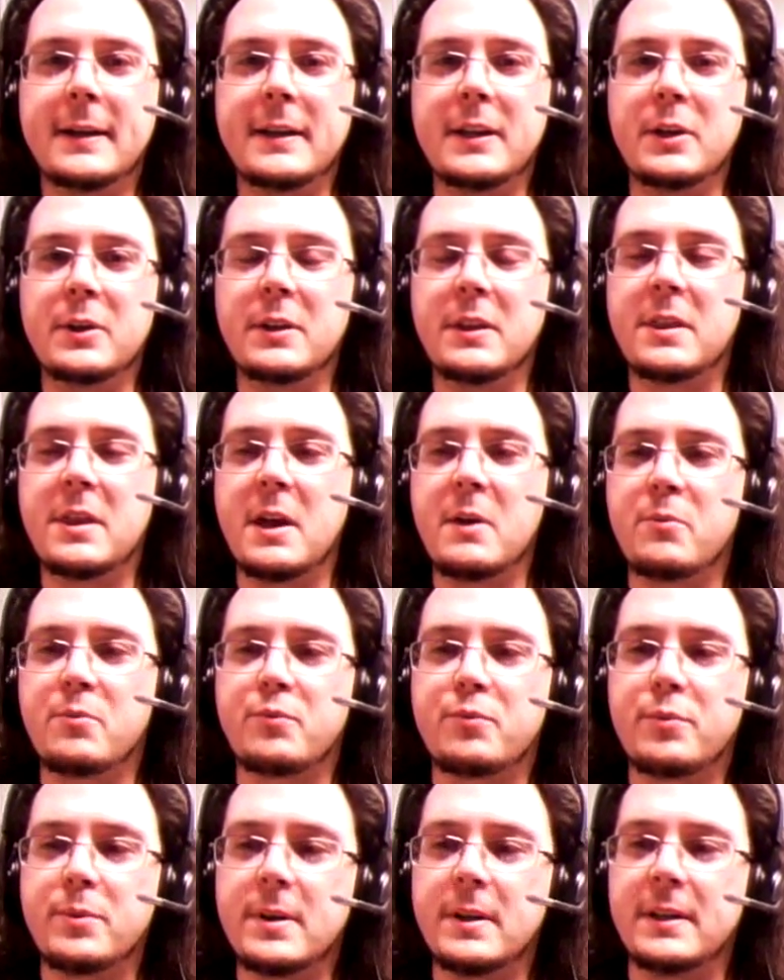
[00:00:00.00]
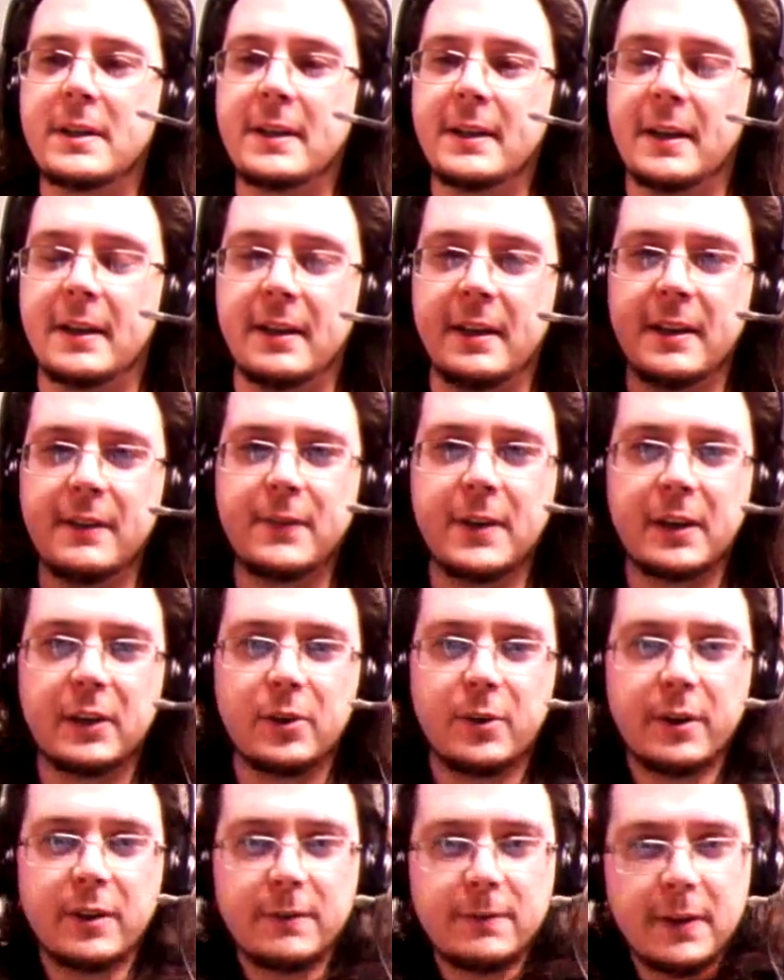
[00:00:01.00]
You, they really, uh, even
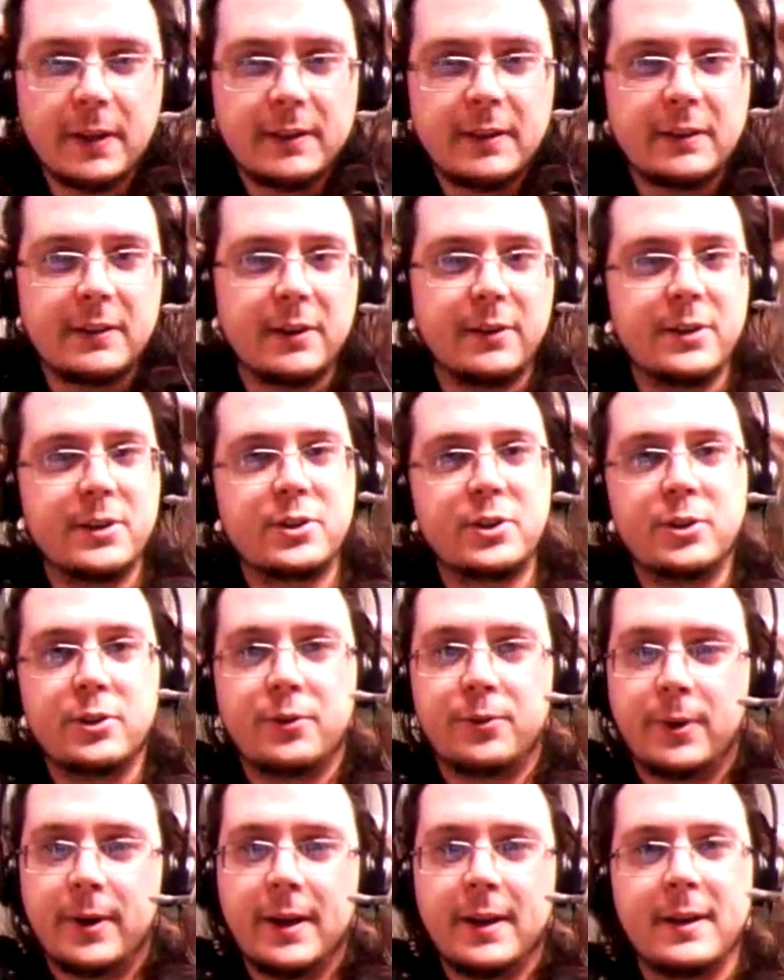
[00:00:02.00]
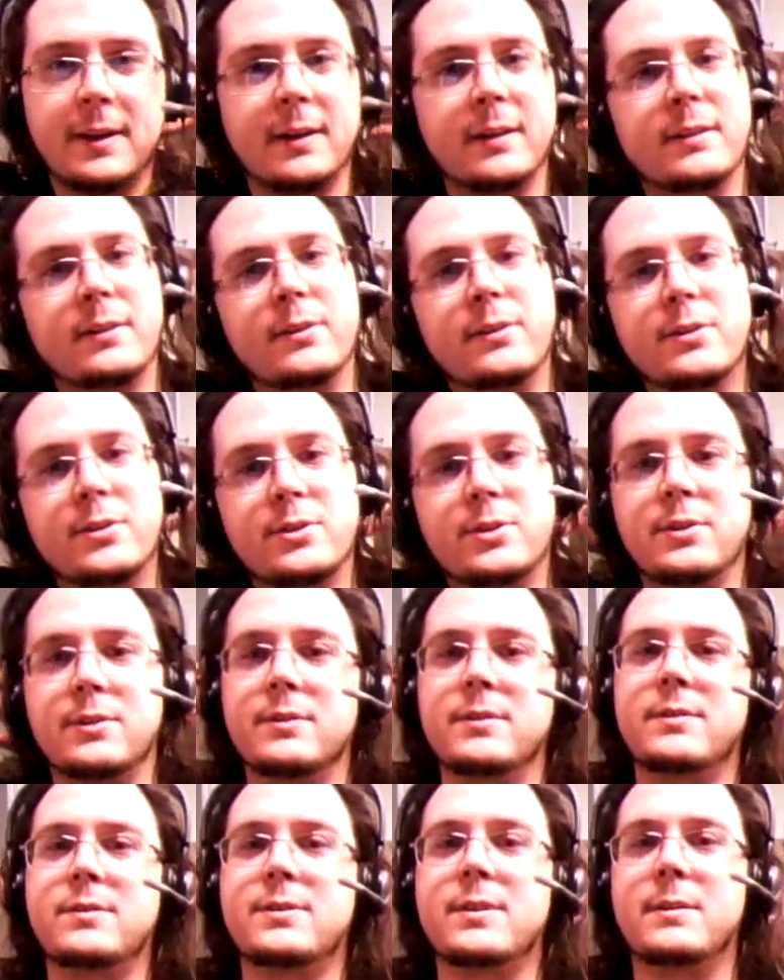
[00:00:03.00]
ignoring the fact that there is good writing and there is
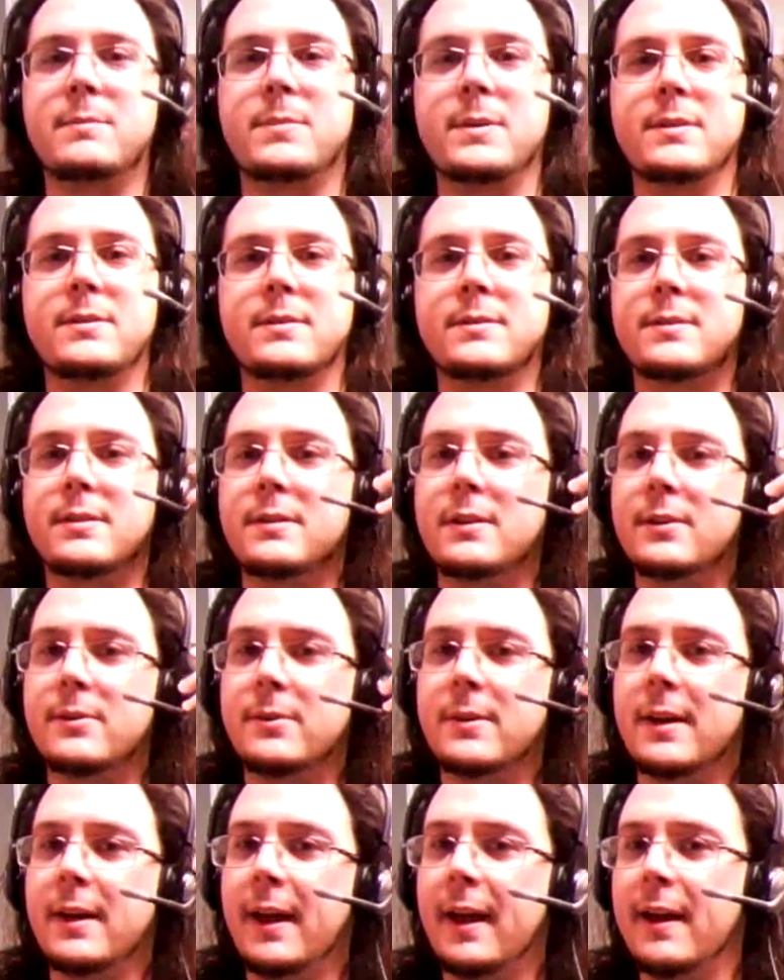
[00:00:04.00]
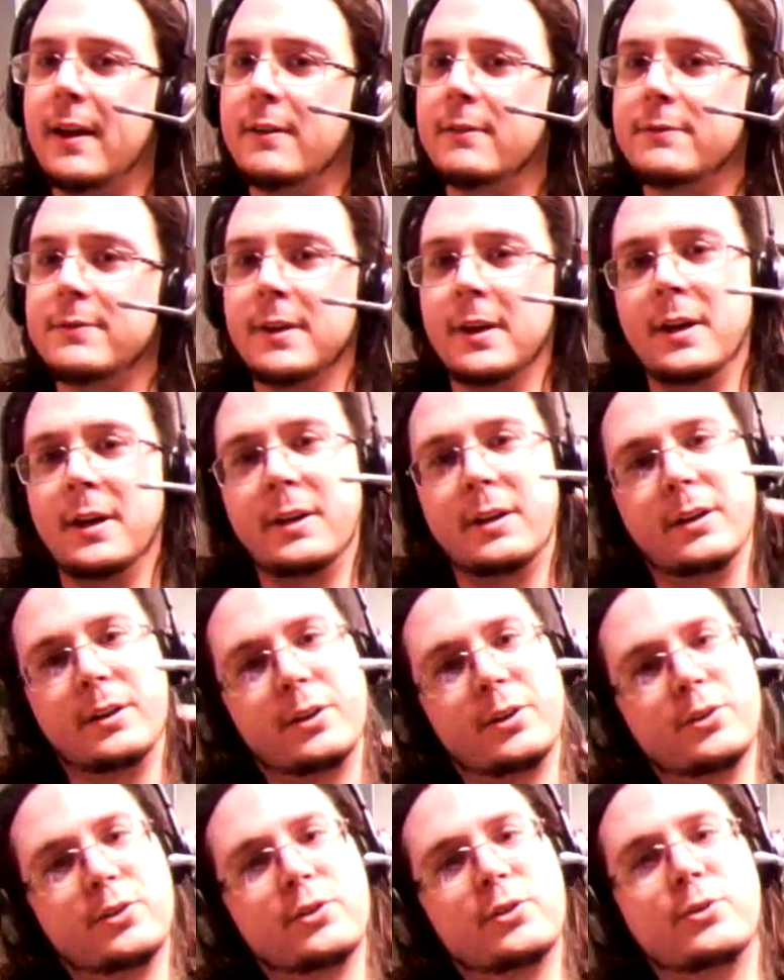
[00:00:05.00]
good set pieces and, you know, they have
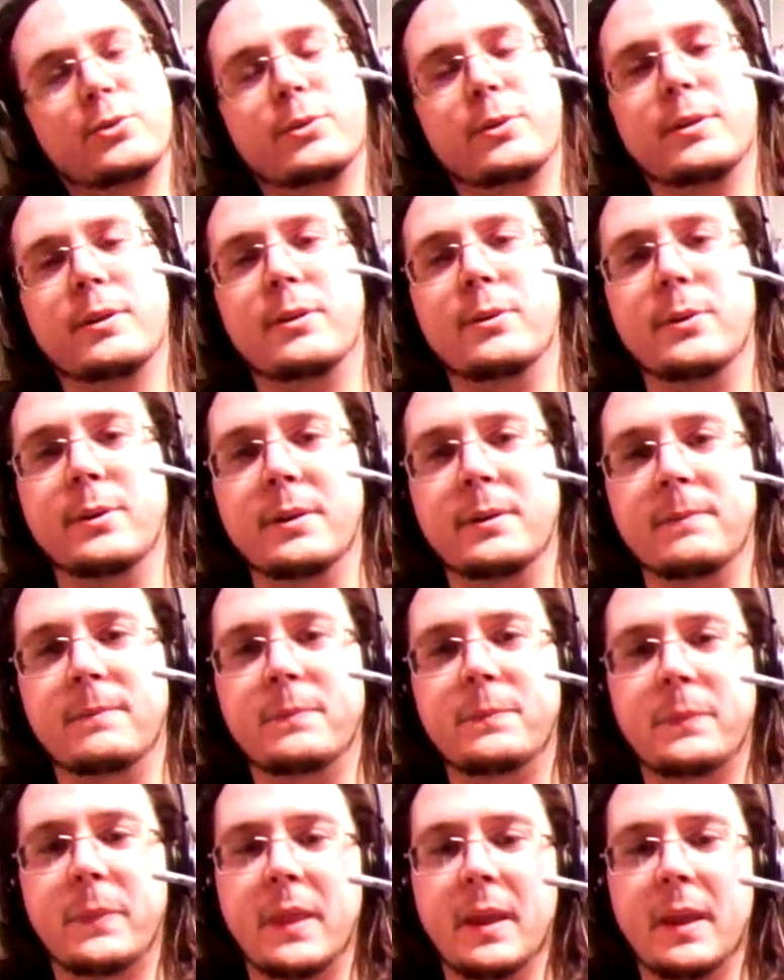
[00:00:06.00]
a good story going,